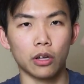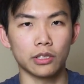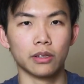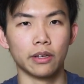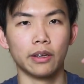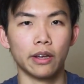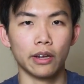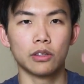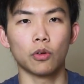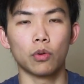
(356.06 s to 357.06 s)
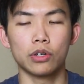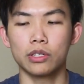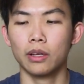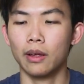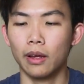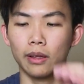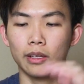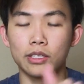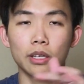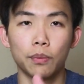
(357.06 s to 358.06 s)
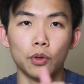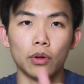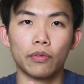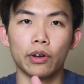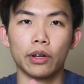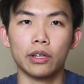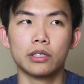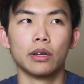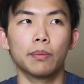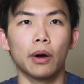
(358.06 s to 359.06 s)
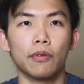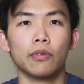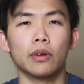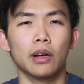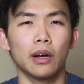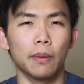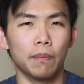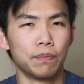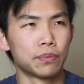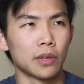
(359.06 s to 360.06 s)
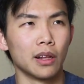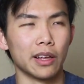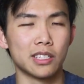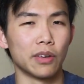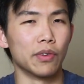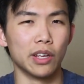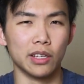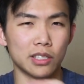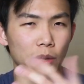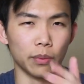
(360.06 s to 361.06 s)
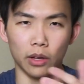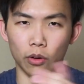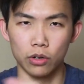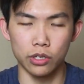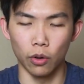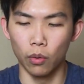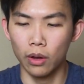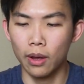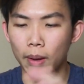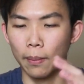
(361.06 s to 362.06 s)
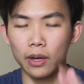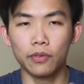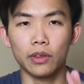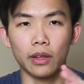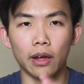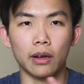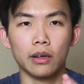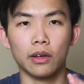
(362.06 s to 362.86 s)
just constantly hitting towards, this CPU never hits above like 70 something or so. But even